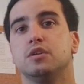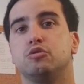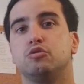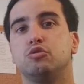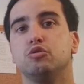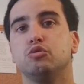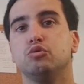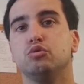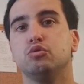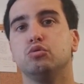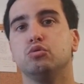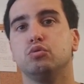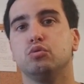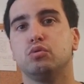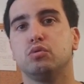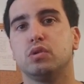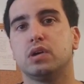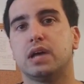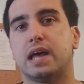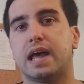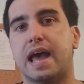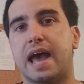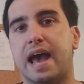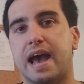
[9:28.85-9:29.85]
to
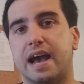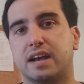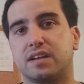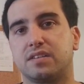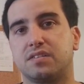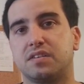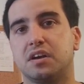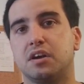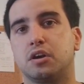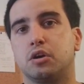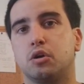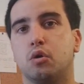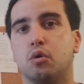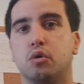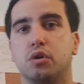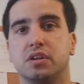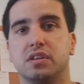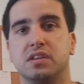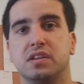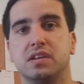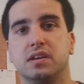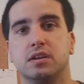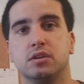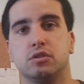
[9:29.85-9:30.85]
act
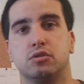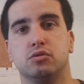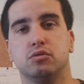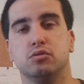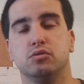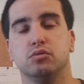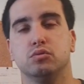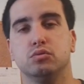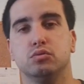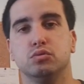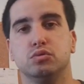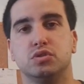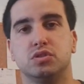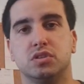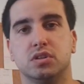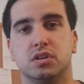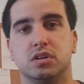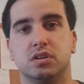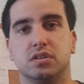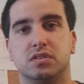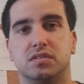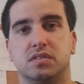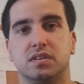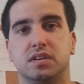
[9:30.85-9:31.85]
according to
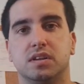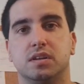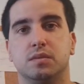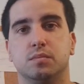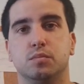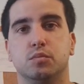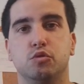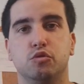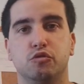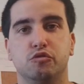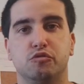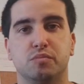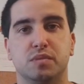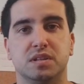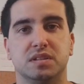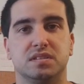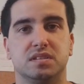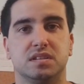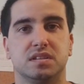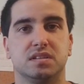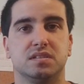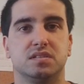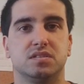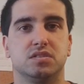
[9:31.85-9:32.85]
certain
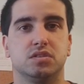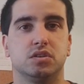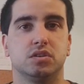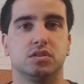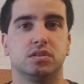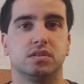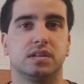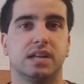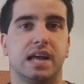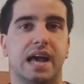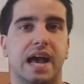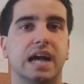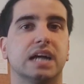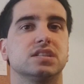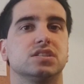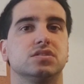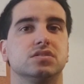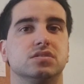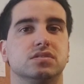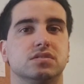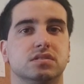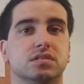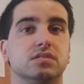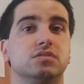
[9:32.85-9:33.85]
movements and certain
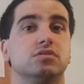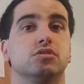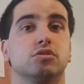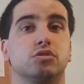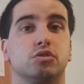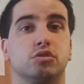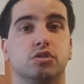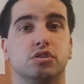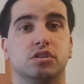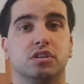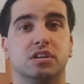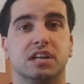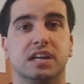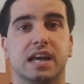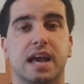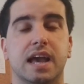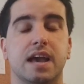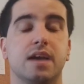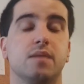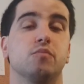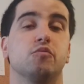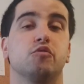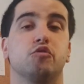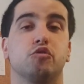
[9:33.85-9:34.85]
actions that occur in the
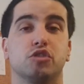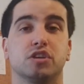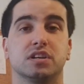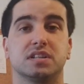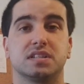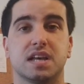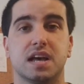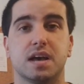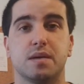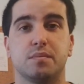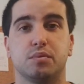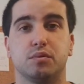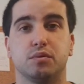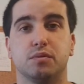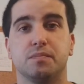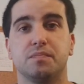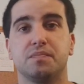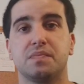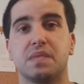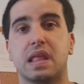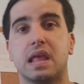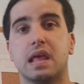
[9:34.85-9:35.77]
game. For example,